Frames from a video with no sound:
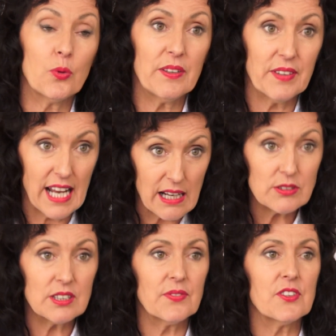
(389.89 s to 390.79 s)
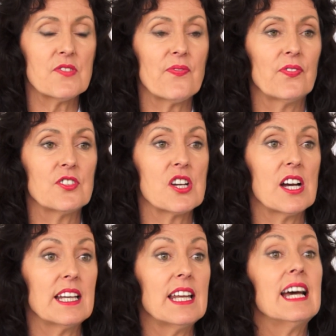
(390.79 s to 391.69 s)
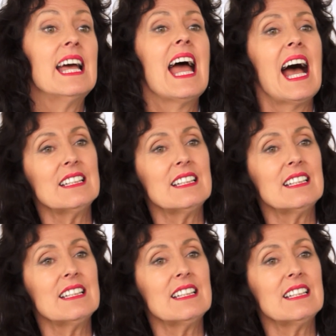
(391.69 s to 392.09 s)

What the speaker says: or even out of the vagina,